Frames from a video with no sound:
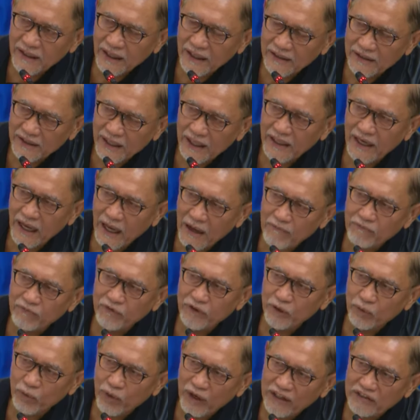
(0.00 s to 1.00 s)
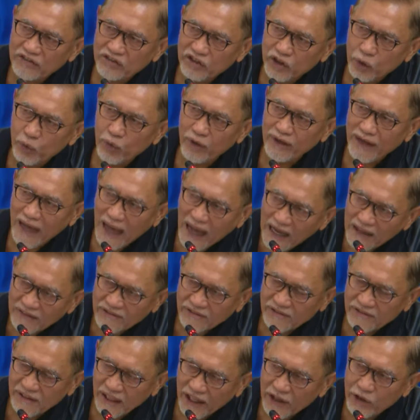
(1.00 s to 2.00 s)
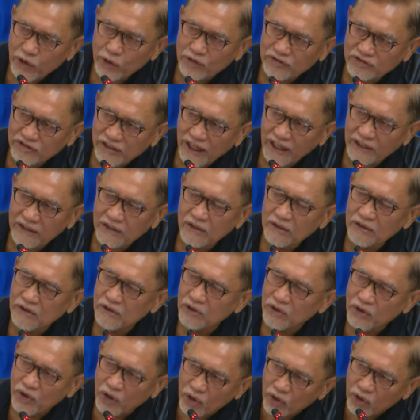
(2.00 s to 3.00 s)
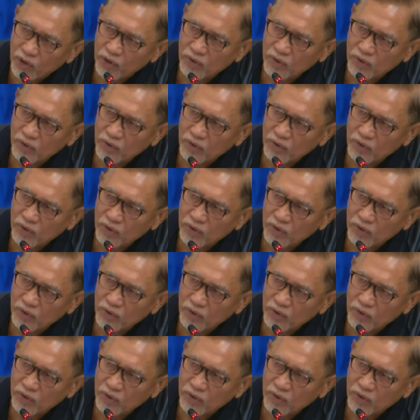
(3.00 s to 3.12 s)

then afterwards, you were asked and you said no.